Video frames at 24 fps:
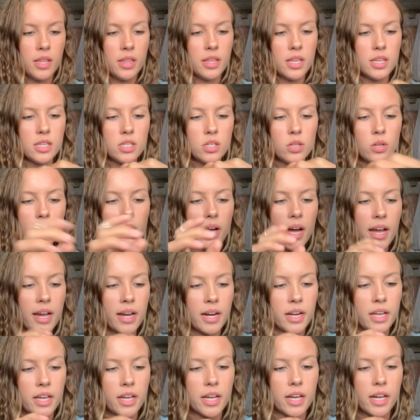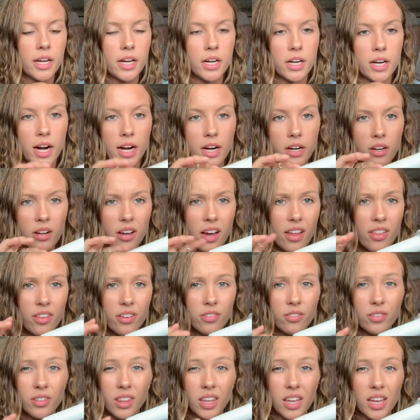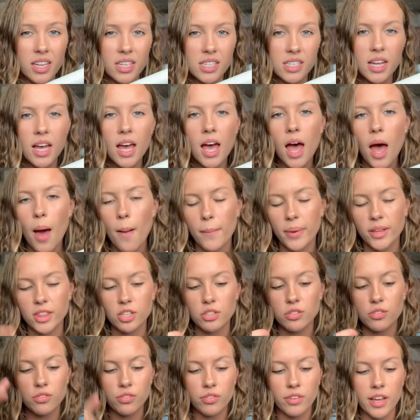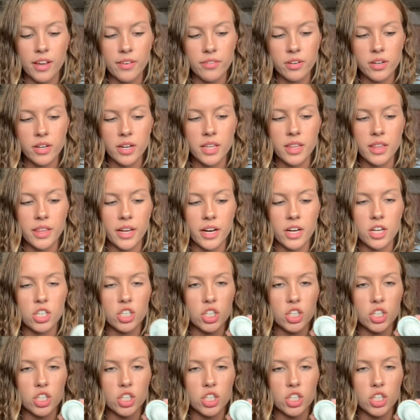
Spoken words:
this little guy in here, I don't know how they're released, but there's flavor in there.